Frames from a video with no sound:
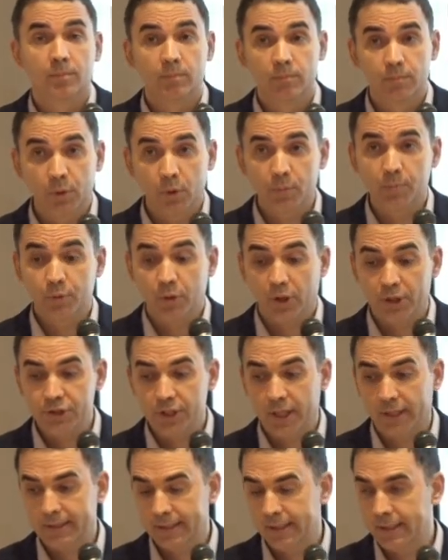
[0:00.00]
book
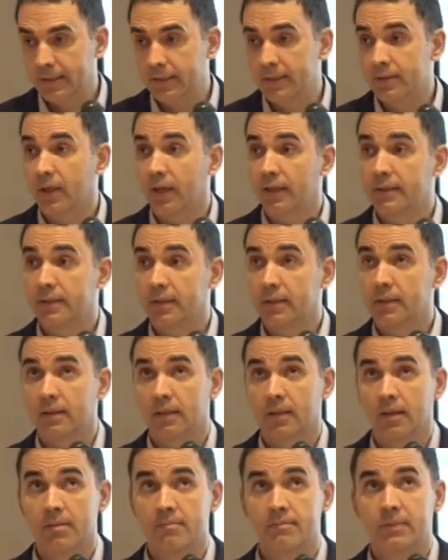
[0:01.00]
project uh, entitled
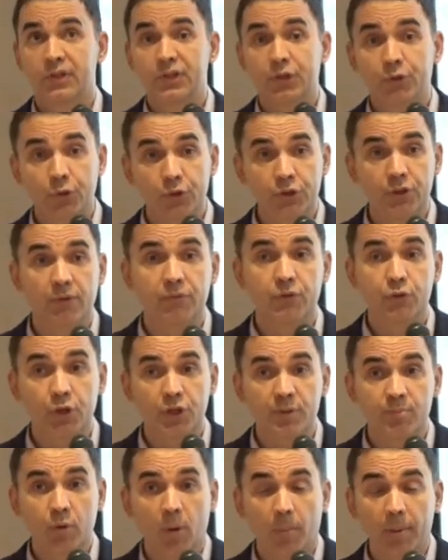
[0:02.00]
um, Restitution of
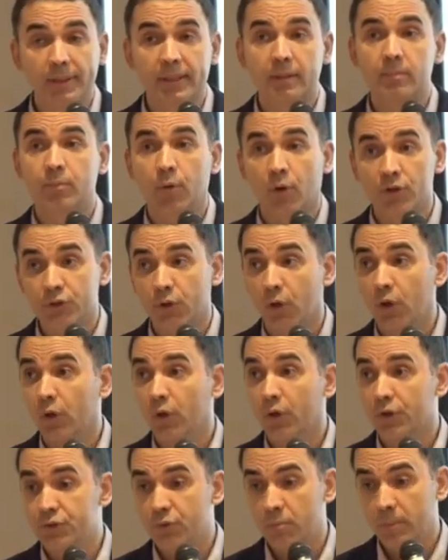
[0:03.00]
Jewish Property in
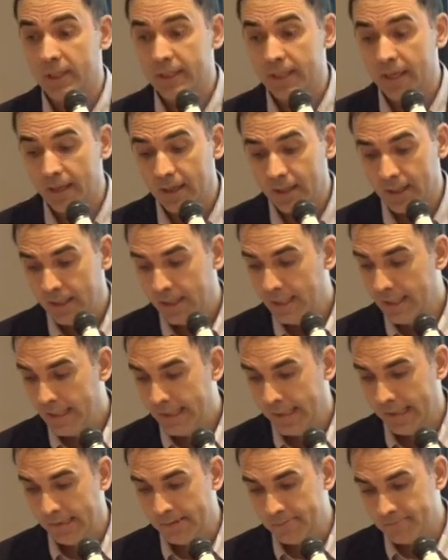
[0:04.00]
Post-Holocaust Romania,
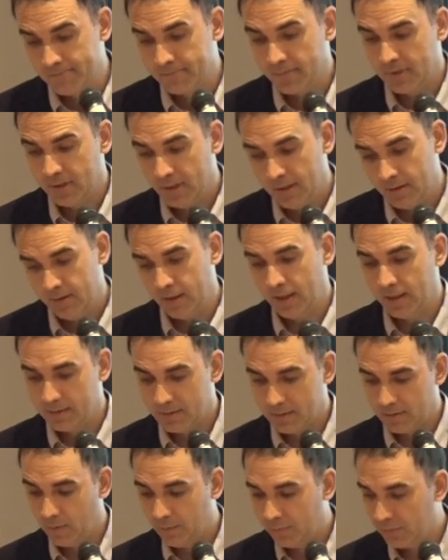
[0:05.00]
um, that
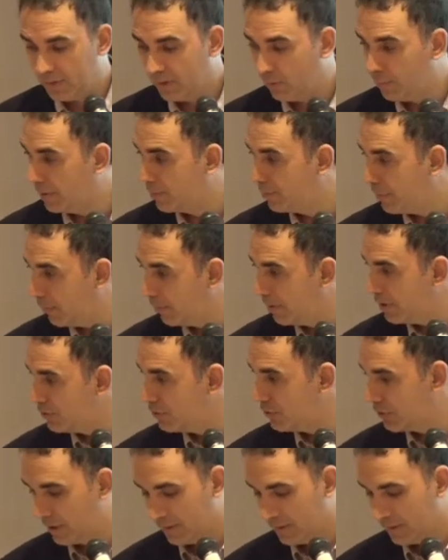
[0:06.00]
hopefully will be published.